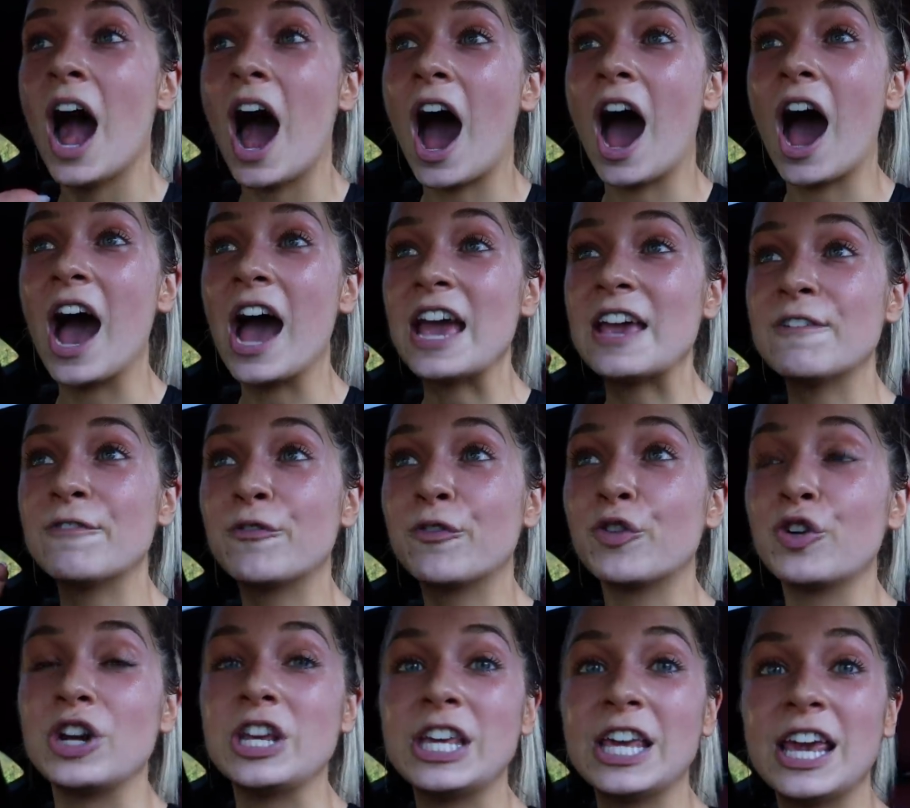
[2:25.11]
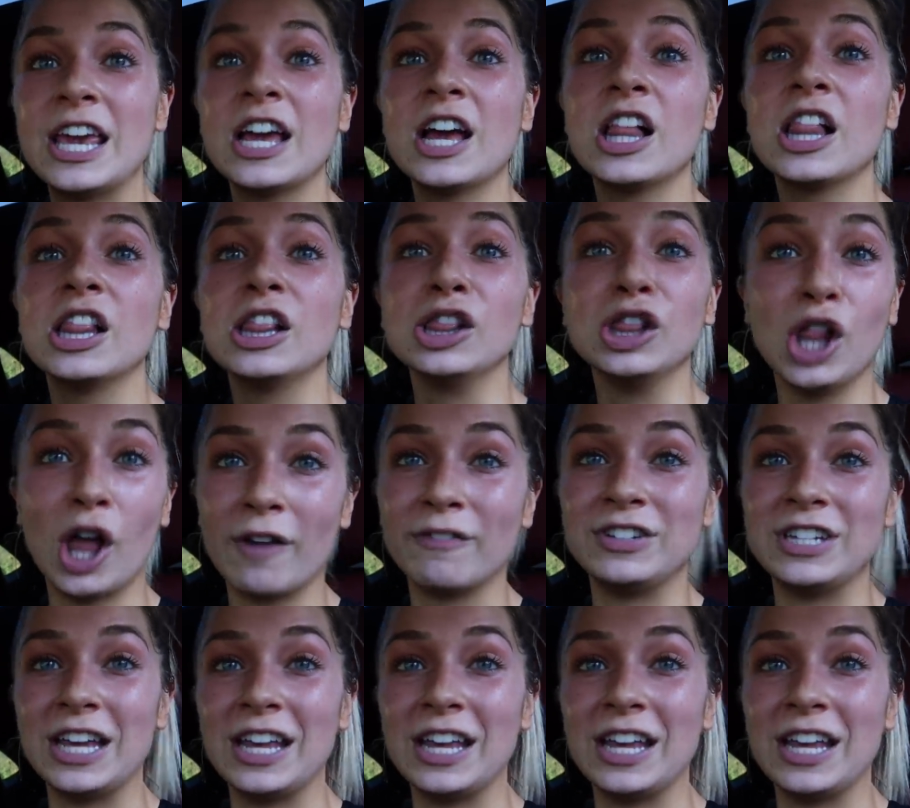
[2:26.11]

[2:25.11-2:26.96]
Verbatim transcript: I freaking loved